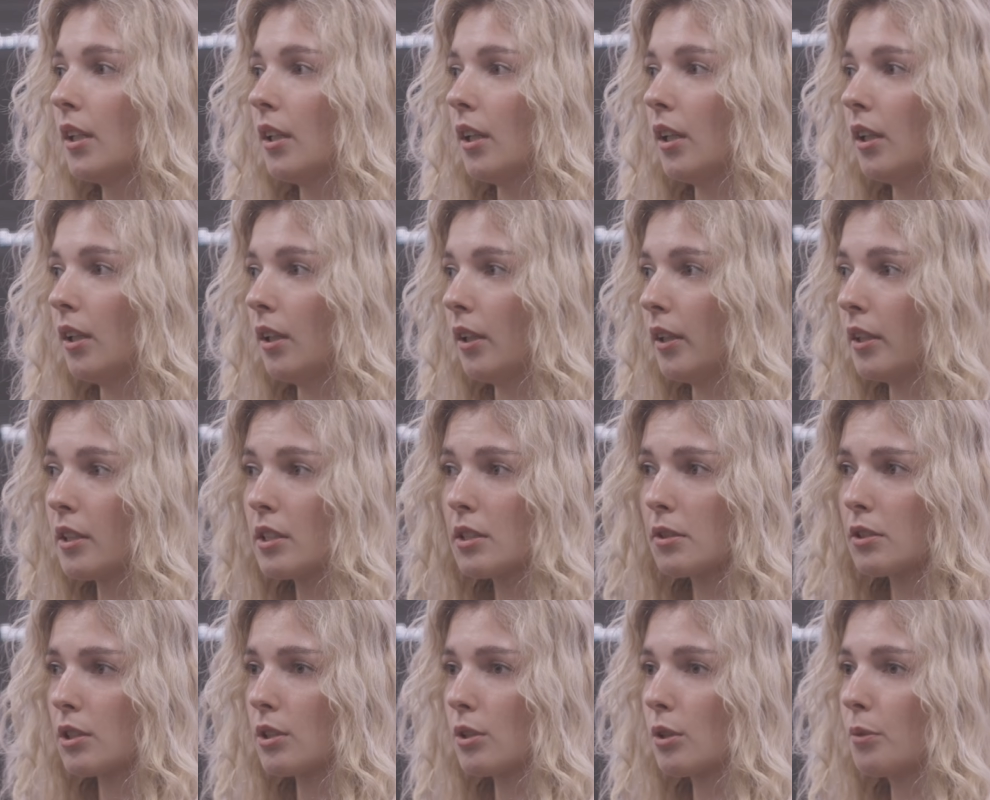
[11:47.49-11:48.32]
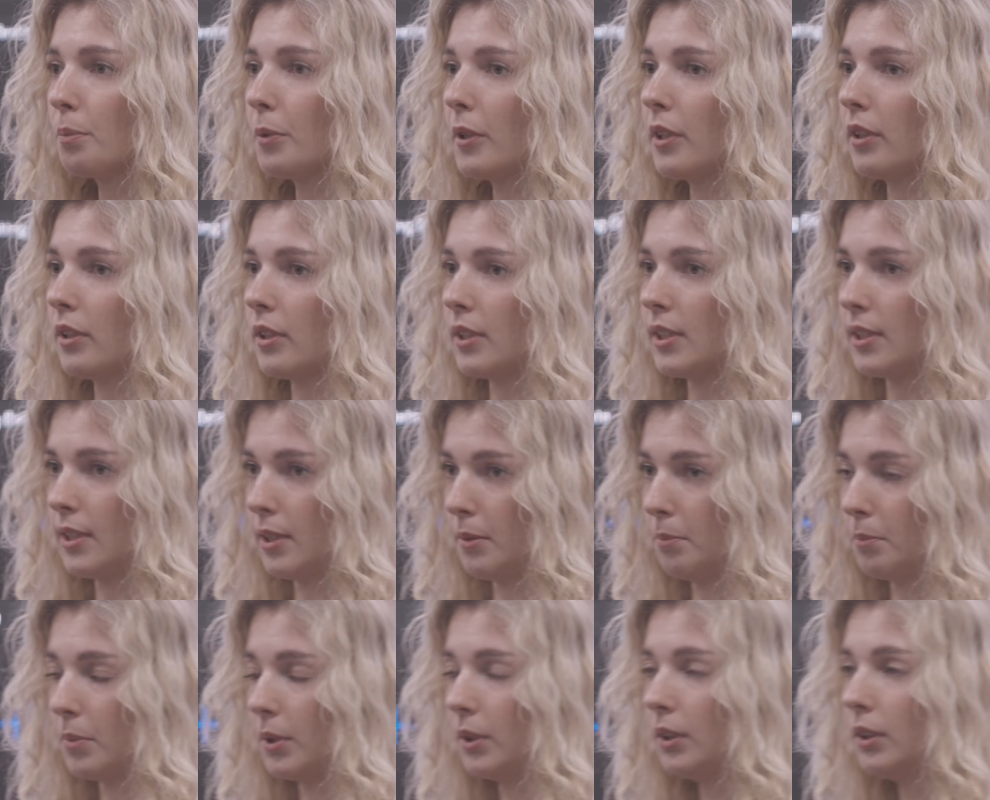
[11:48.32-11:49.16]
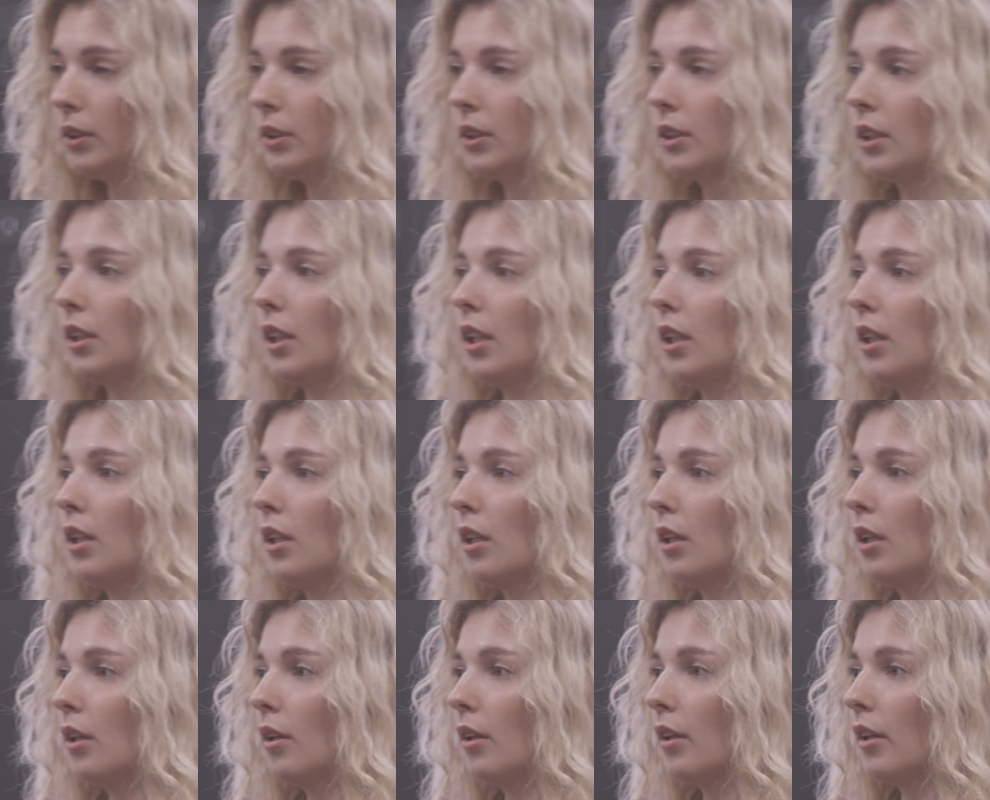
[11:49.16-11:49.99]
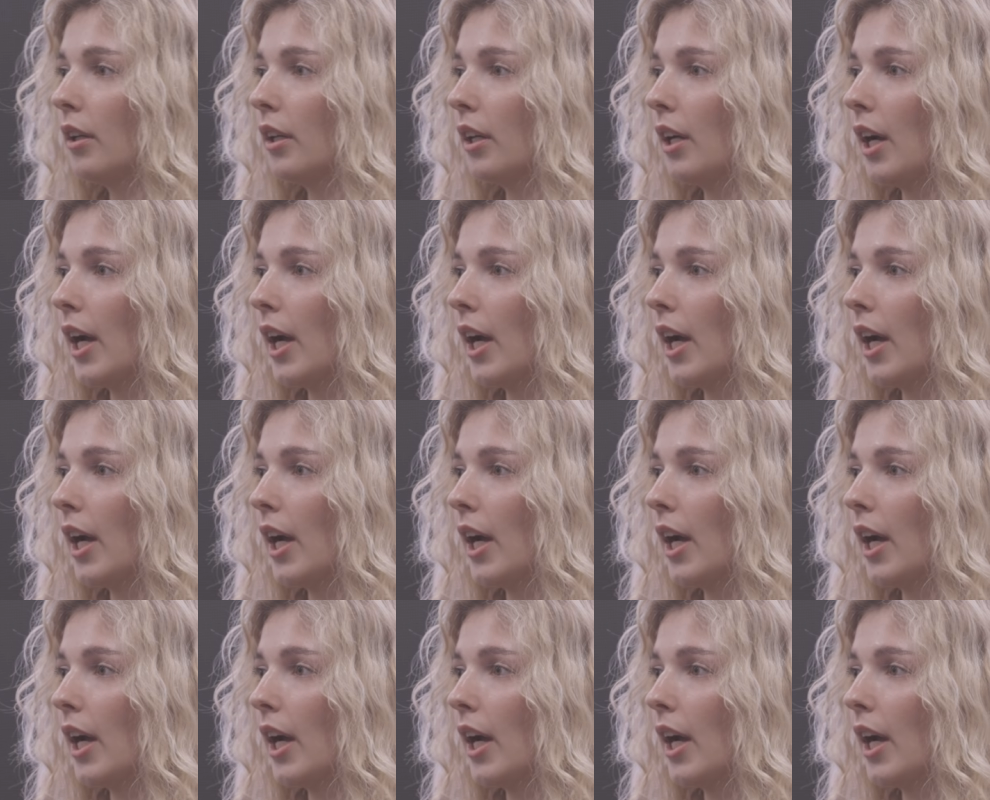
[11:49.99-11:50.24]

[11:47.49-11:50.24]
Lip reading: And it's super simple. I